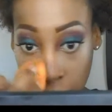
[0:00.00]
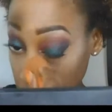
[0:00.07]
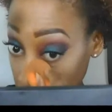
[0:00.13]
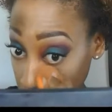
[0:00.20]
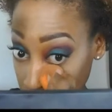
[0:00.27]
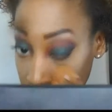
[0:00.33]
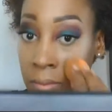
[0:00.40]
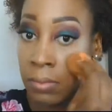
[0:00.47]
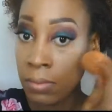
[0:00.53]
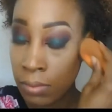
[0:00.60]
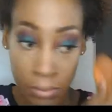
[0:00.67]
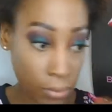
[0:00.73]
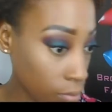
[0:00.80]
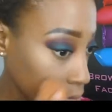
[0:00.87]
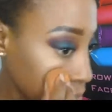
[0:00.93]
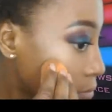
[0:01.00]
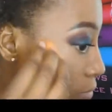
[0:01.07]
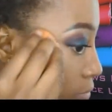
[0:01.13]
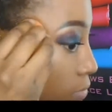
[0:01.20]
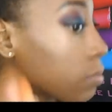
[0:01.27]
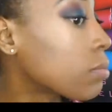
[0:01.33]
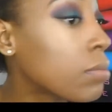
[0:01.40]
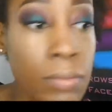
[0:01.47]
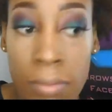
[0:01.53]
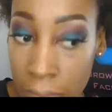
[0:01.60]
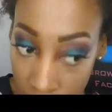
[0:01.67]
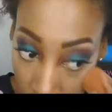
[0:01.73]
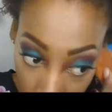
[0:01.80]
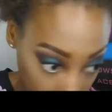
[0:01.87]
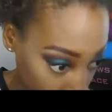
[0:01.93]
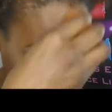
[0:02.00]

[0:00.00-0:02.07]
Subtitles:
I decided to go ahead